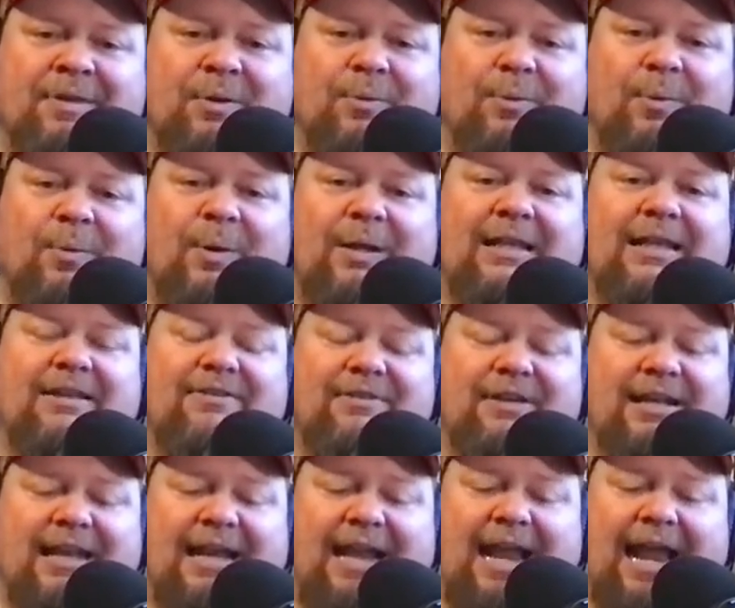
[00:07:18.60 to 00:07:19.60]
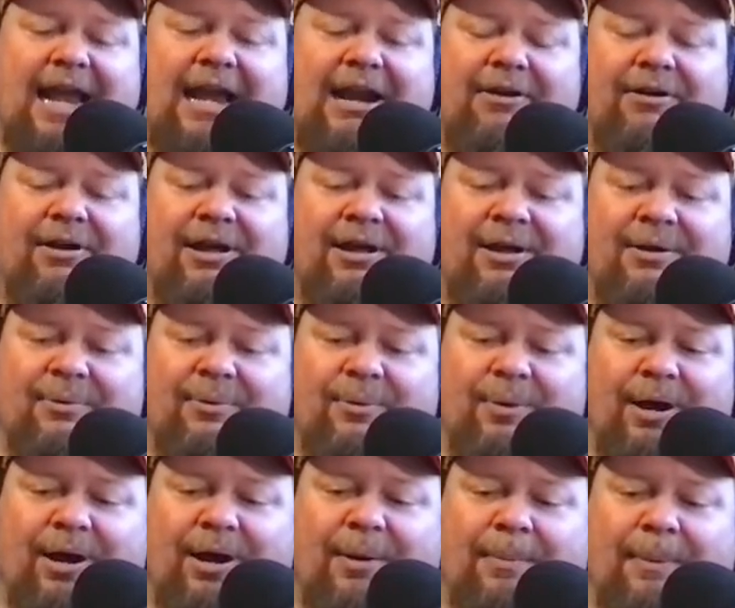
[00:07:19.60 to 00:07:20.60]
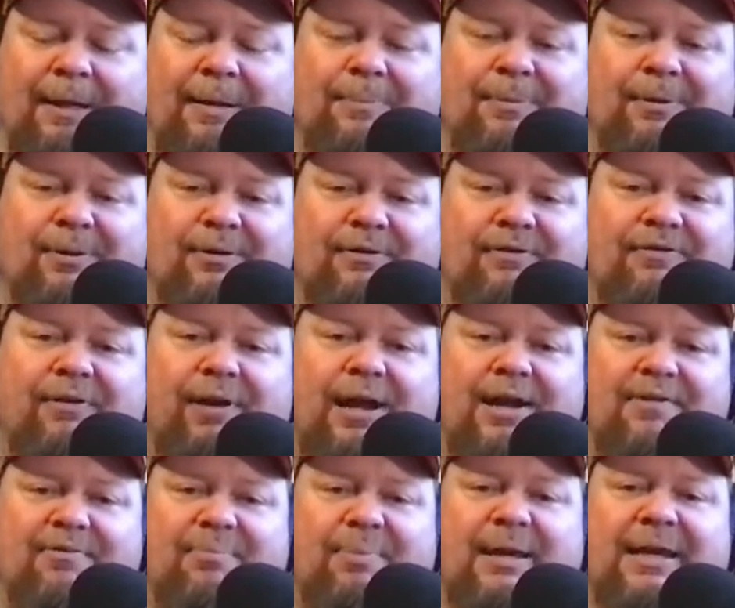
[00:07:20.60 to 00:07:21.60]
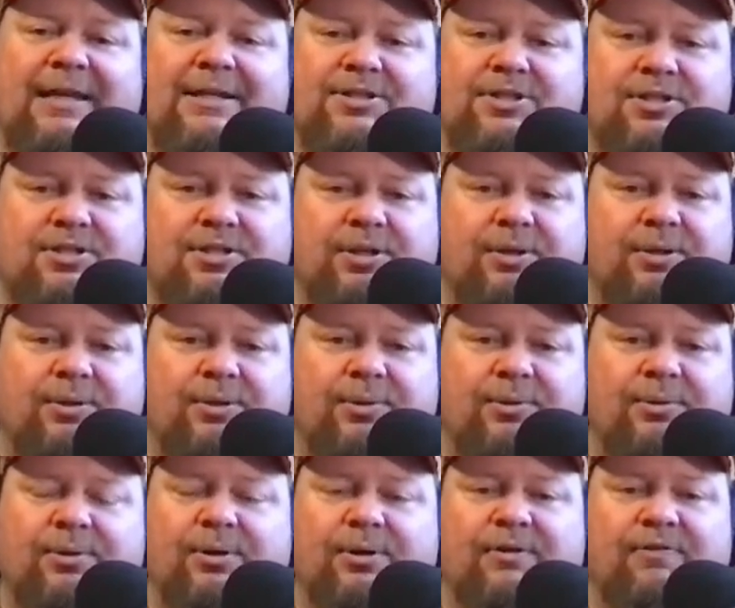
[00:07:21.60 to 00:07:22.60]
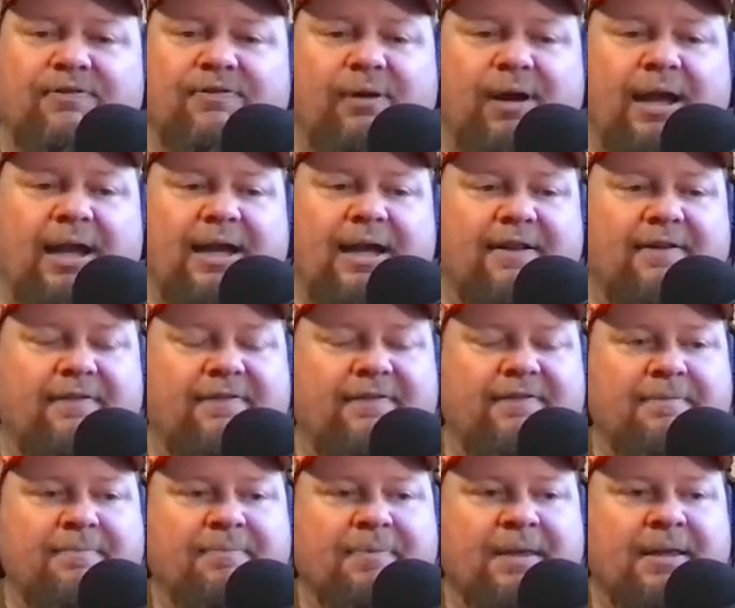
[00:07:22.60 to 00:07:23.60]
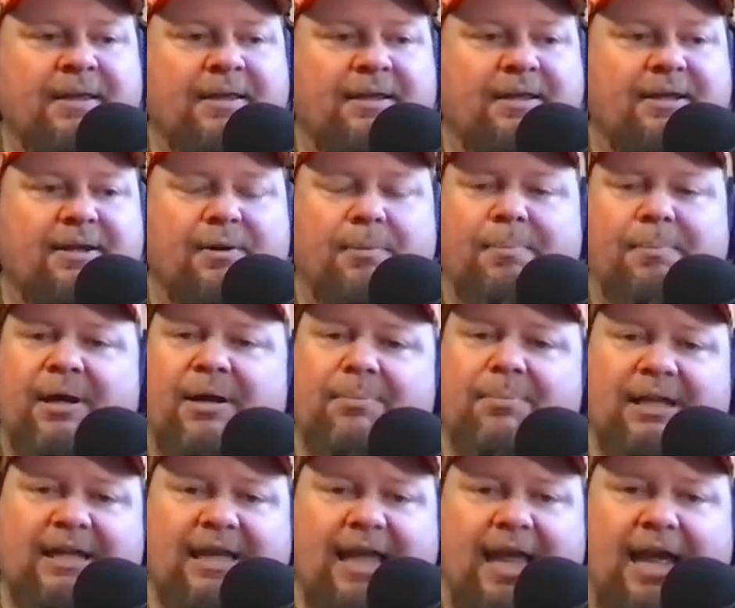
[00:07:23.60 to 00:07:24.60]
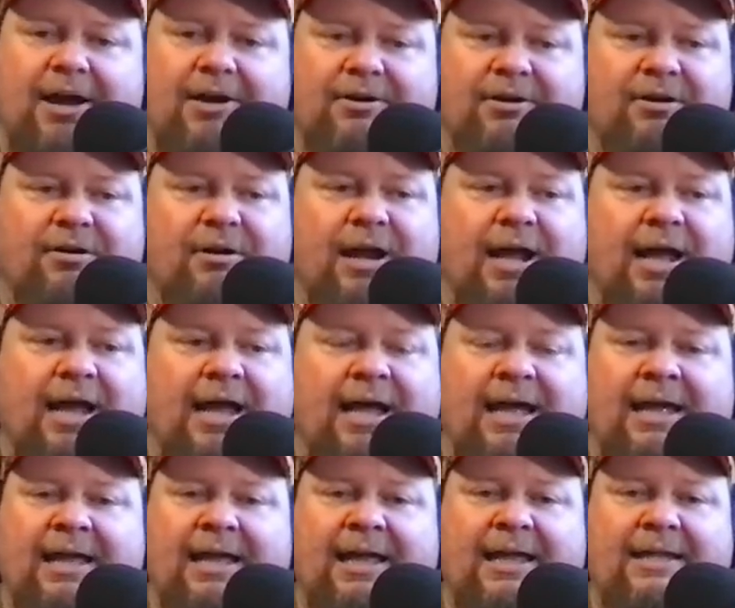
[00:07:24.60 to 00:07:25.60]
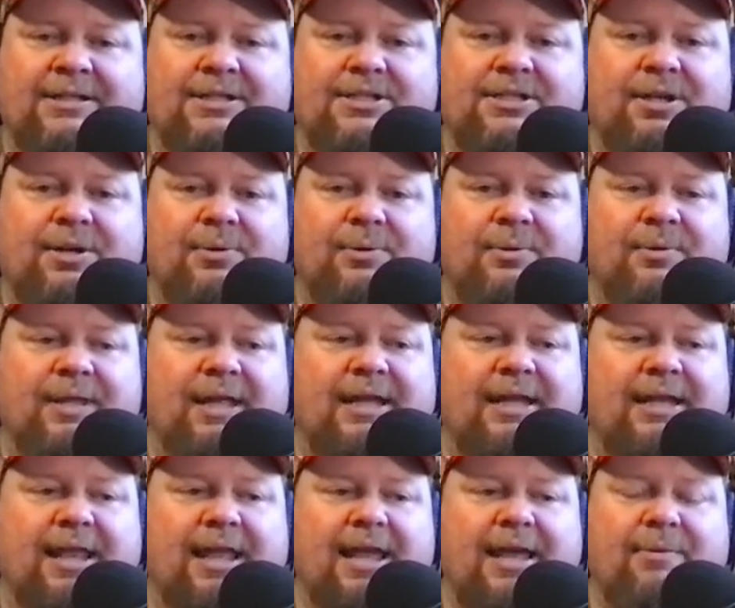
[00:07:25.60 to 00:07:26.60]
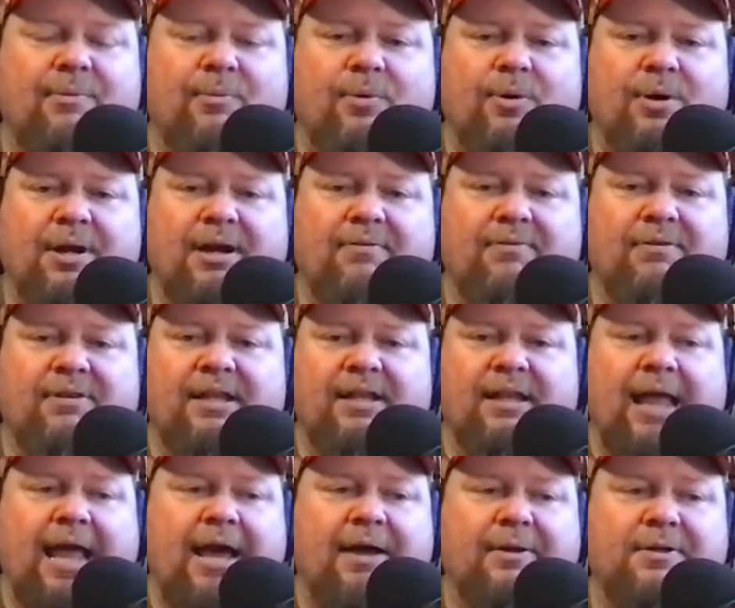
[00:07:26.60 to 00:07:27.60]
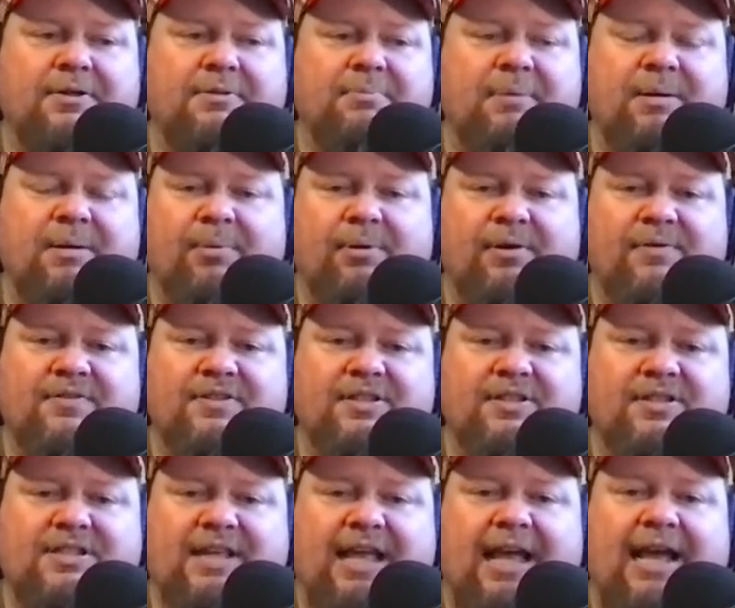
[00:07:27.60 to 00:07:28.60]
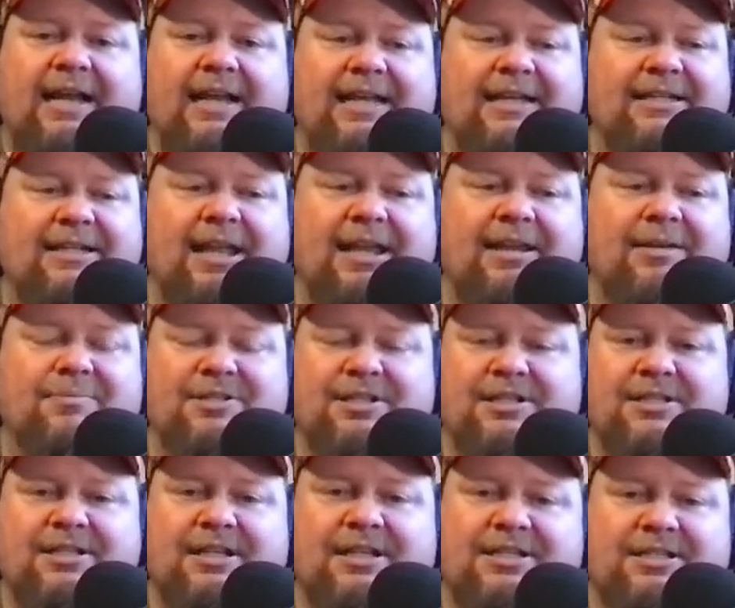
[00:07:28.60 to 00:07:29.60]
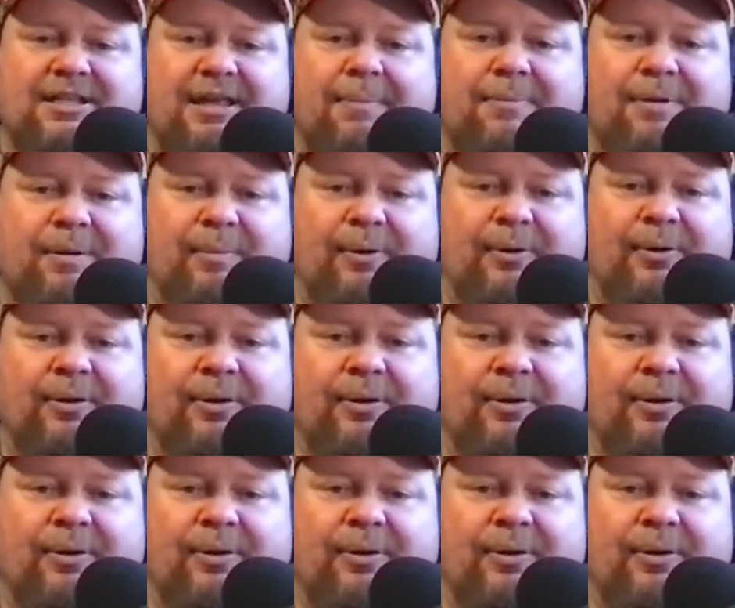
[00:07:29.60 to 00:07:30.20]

We live in an era where people are afraid of being sued. They're afraid of, public outcry. And so they let whatever the loudest member of society deems as acceptable.